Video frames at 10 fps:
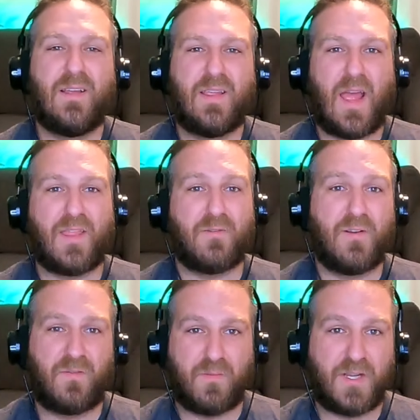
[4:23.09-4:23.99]
gather
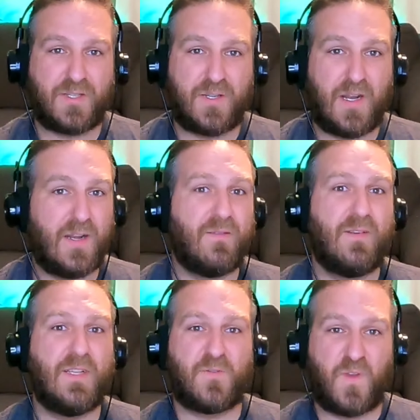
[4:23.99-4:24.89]
information on
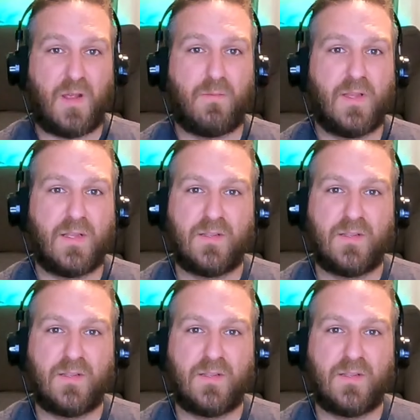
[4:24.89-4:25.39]
his family.